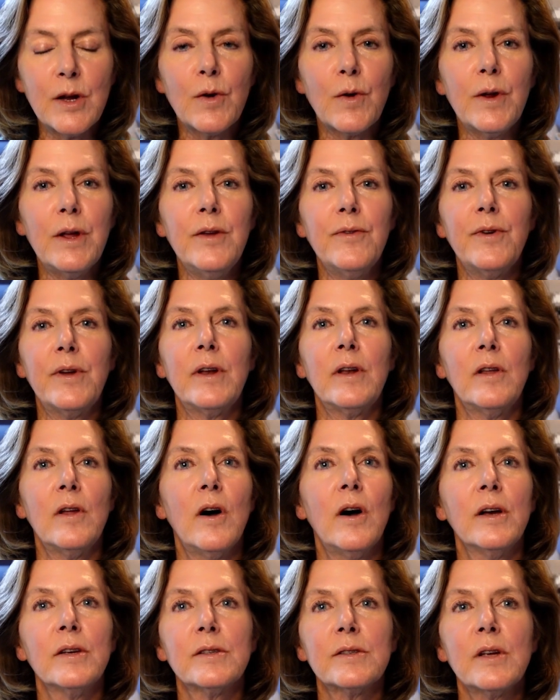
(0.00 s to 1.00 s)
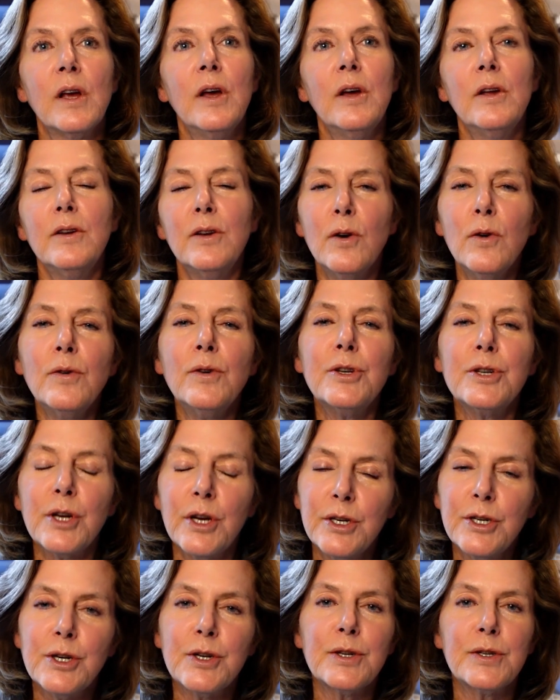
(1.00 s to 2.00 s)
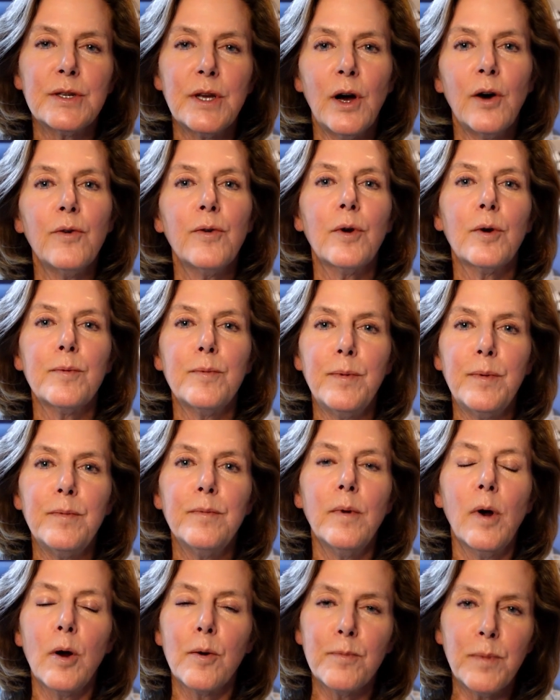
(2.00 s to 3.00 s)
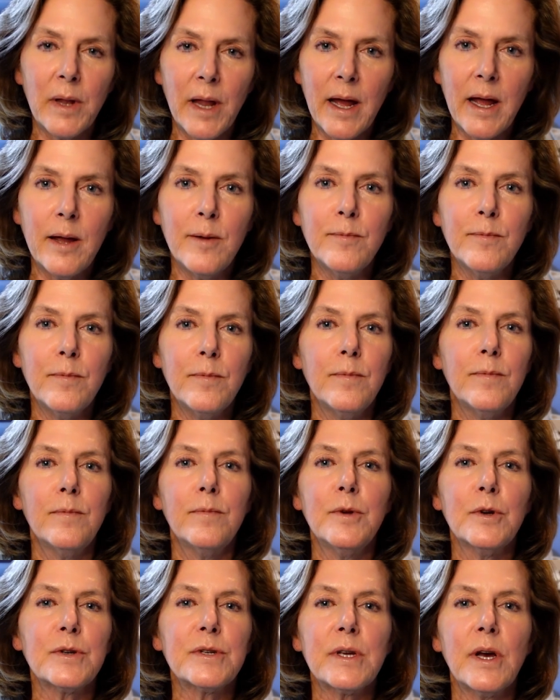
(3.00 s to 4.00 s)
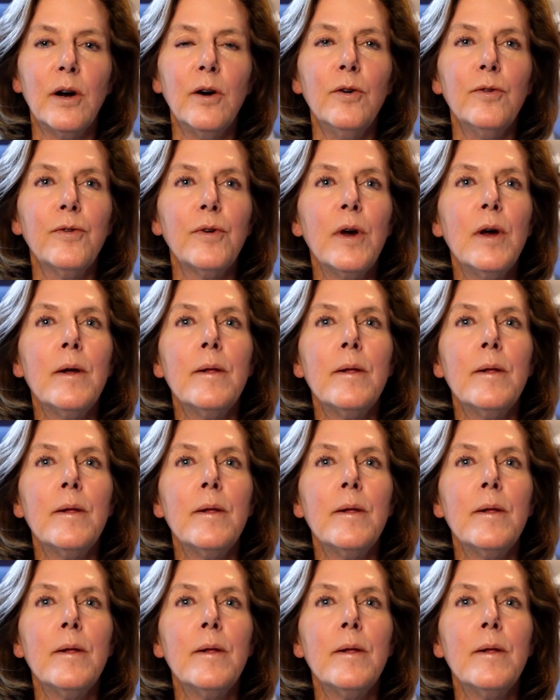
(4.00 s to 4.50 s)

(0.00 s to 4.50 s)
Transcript: grief and loss, don't judge yourself or blame yourself.